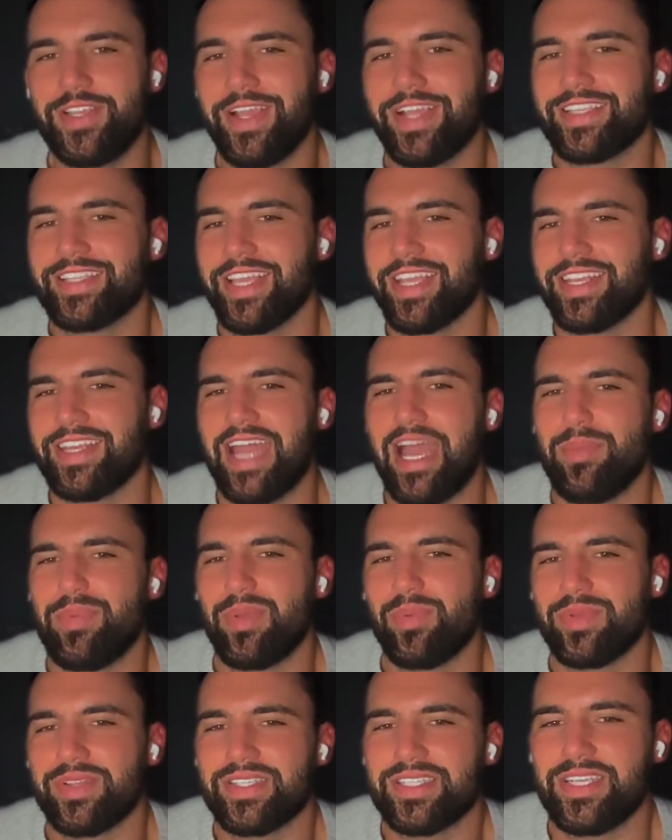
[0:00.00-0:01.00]
I don't want you guys
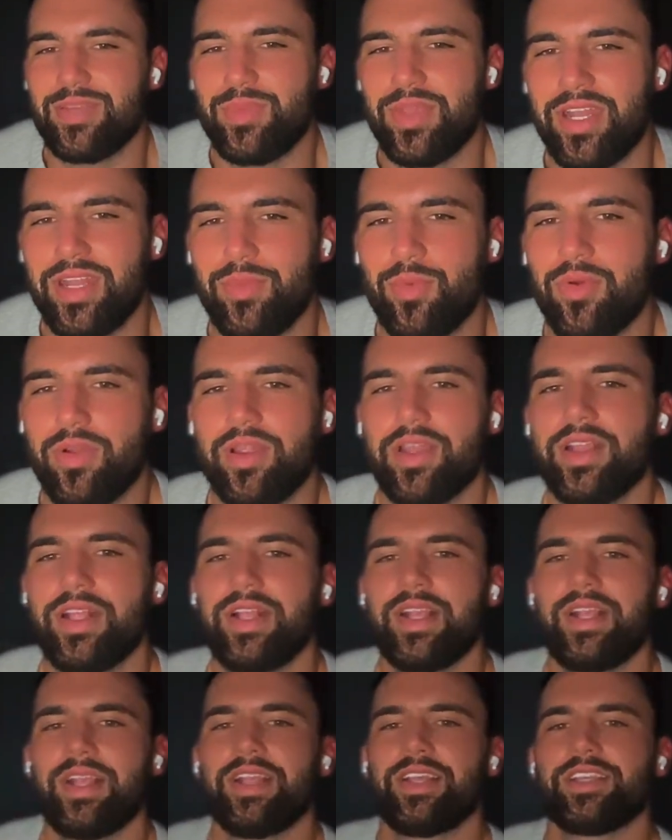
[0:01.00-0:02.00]
to like not be able to see me
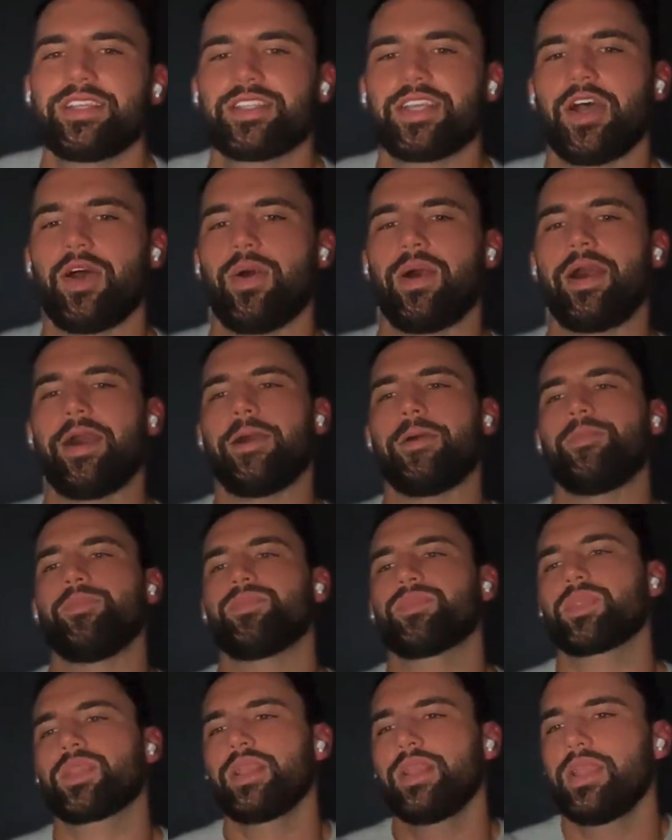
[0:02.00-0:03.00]
anymore.
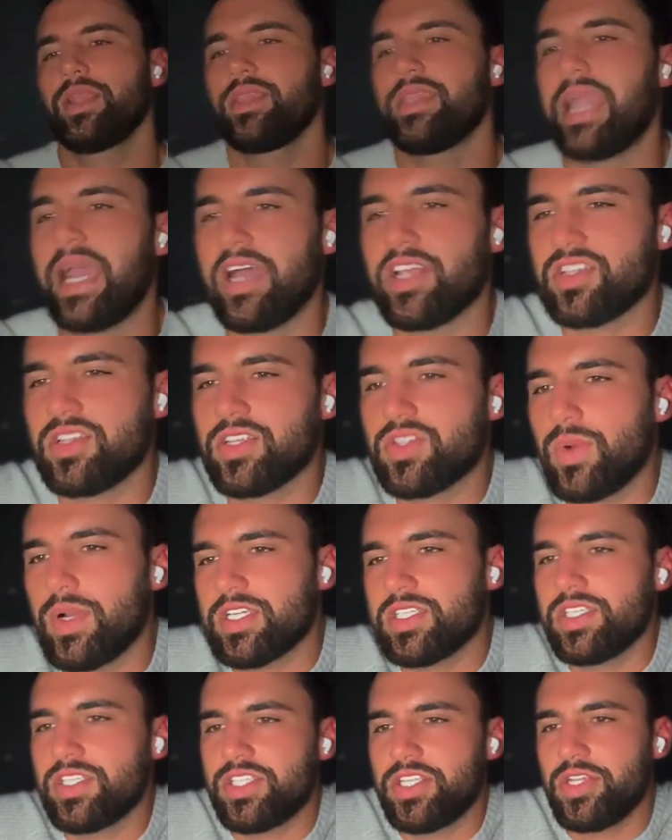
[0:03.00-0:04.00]
So um,
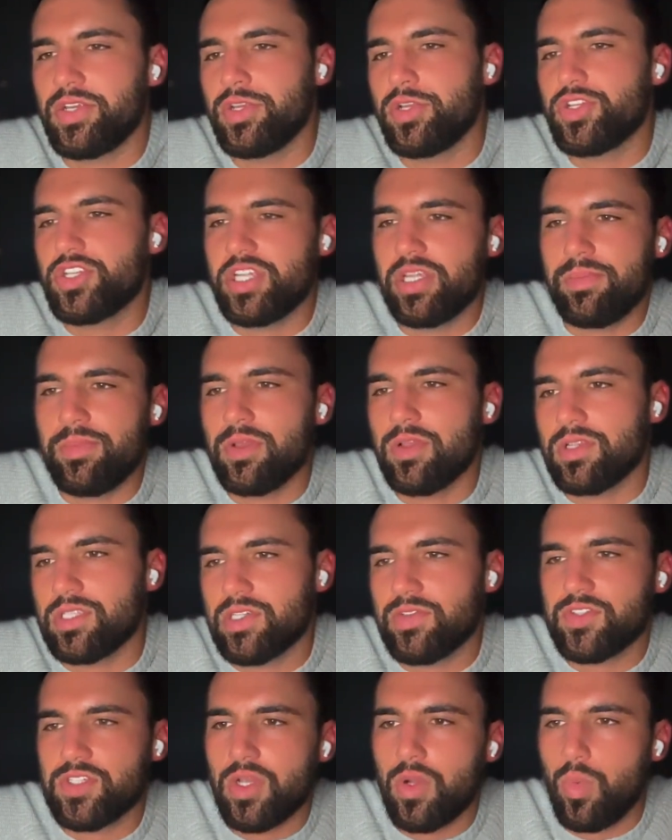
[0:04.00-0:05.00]
yeah. So this question is, do you do
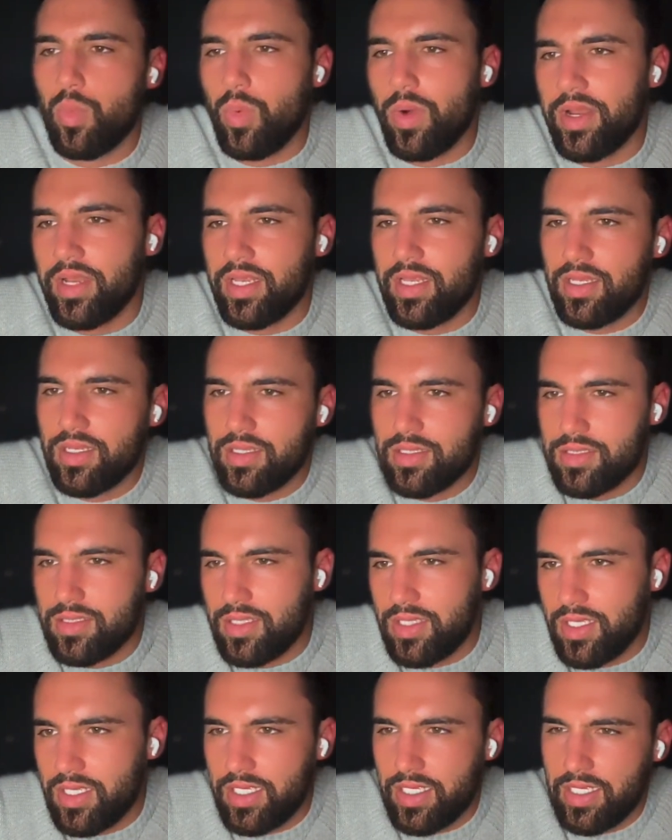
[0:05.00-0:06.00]
cheat meals? If so, what
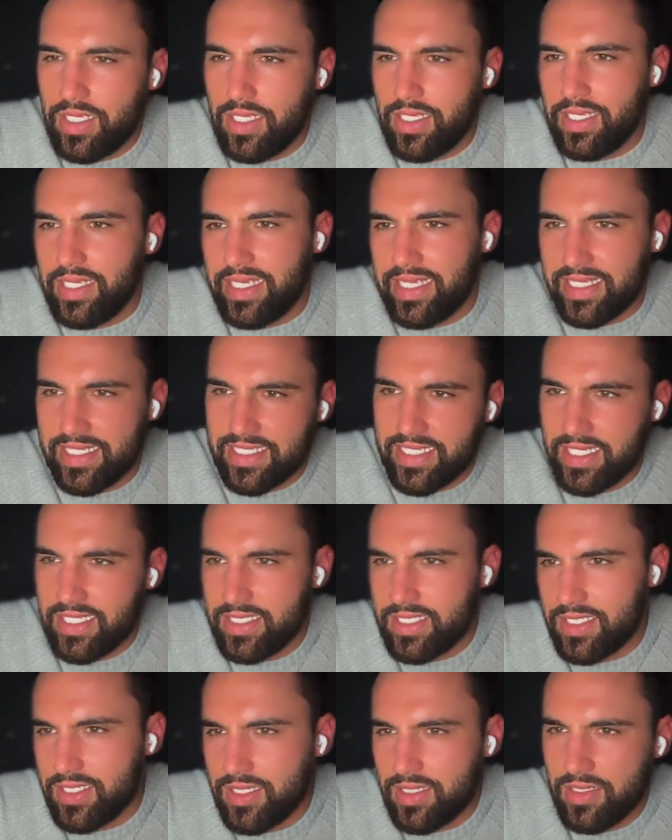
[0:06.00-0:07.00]

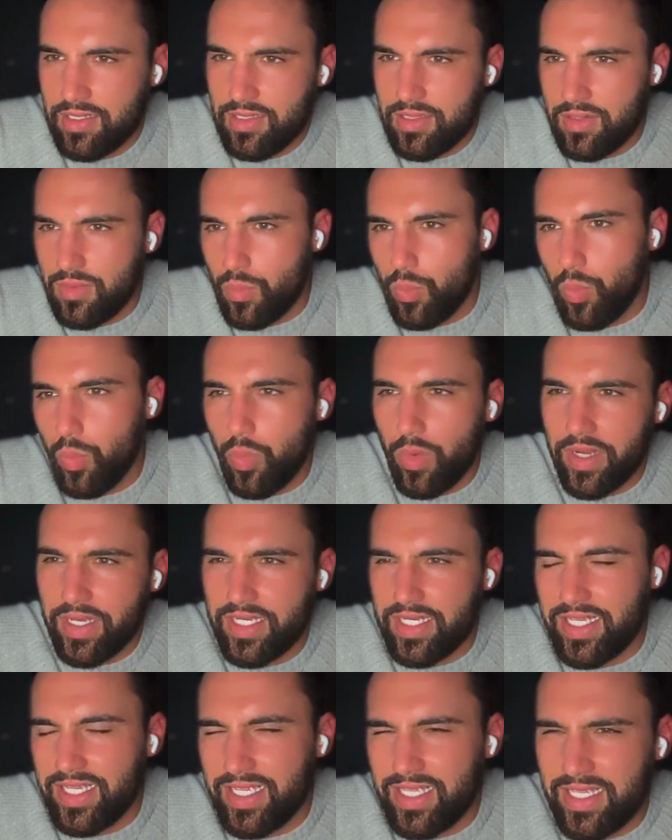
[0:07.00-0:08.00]
is it?
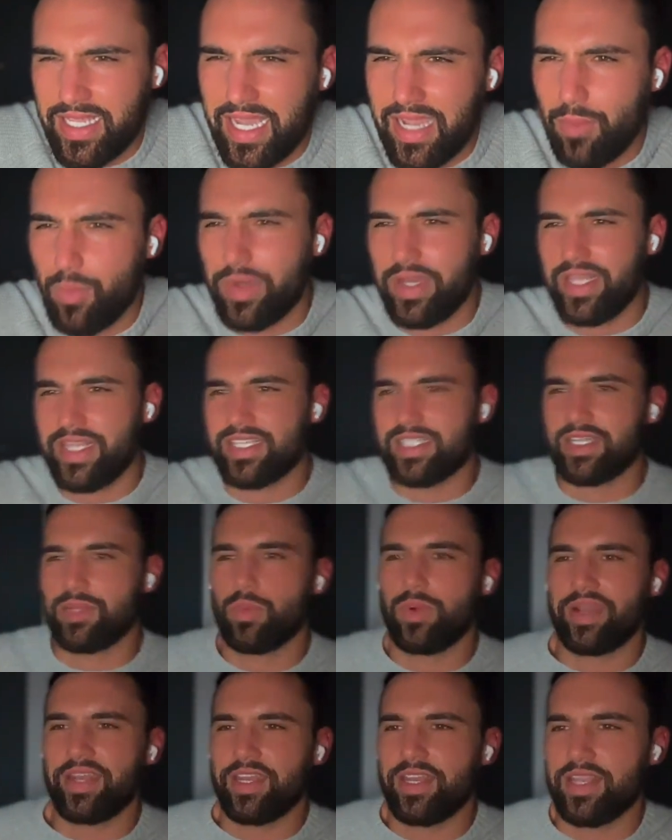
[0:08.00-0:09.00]
What yeah?
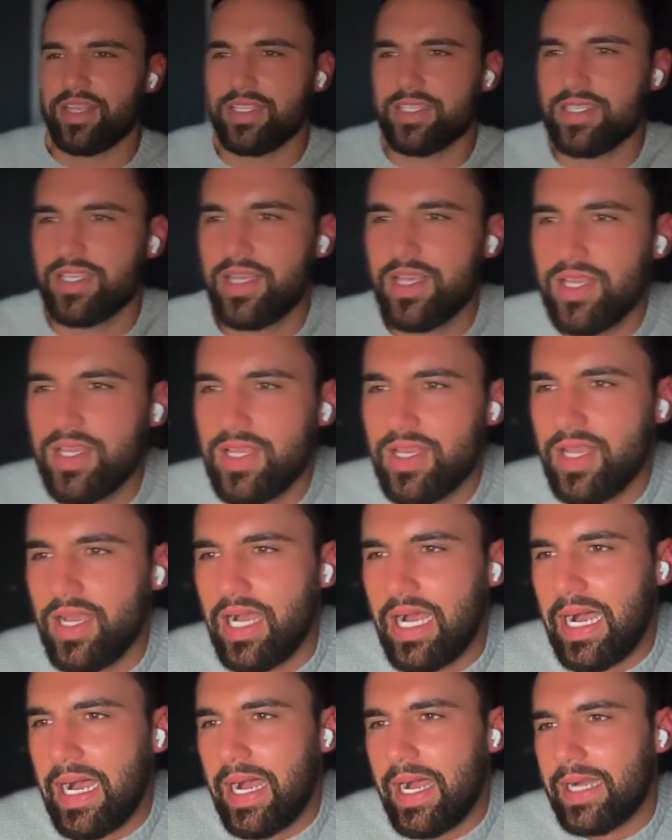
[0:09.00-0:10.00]
What is it? What it is?
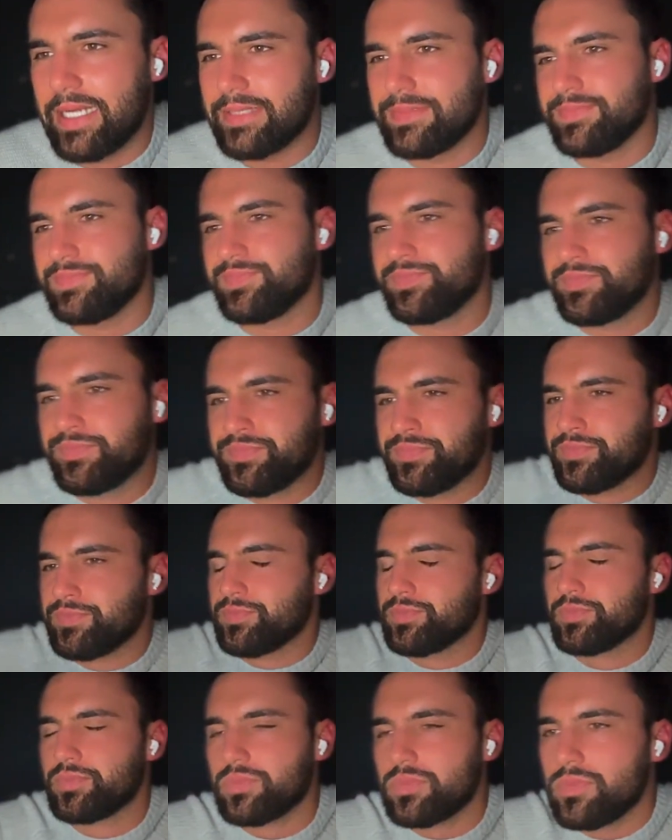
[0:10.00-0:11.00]
Um,
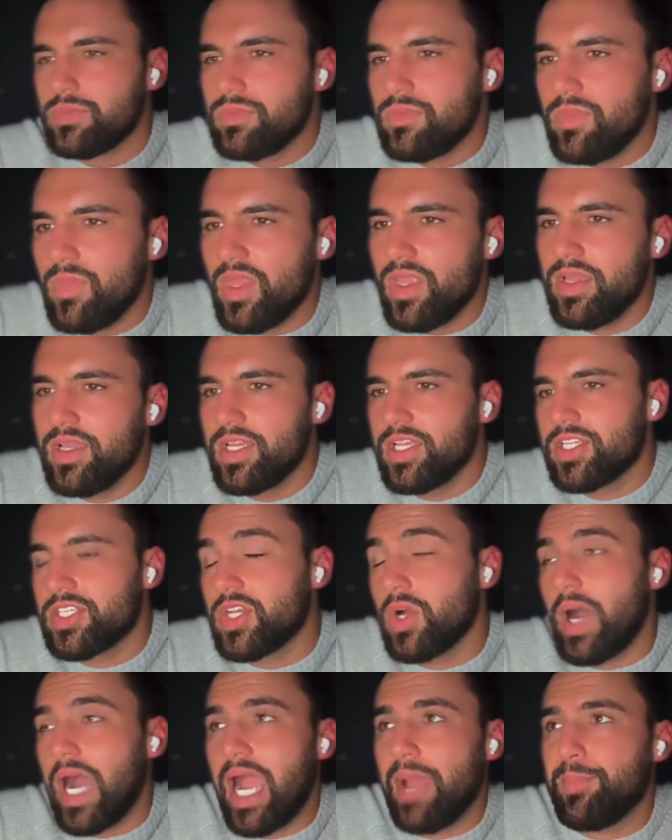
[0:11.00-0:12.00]

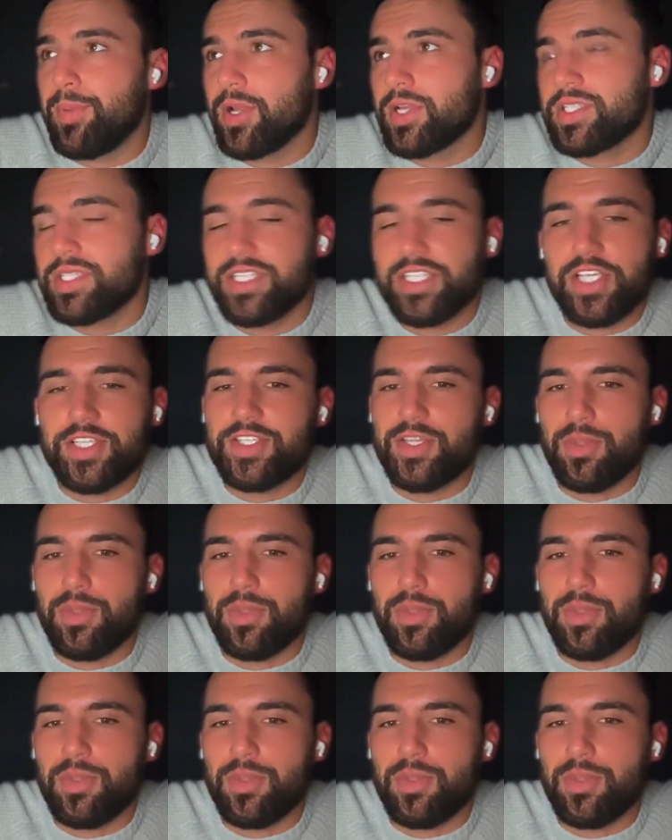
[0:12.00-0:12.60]
so I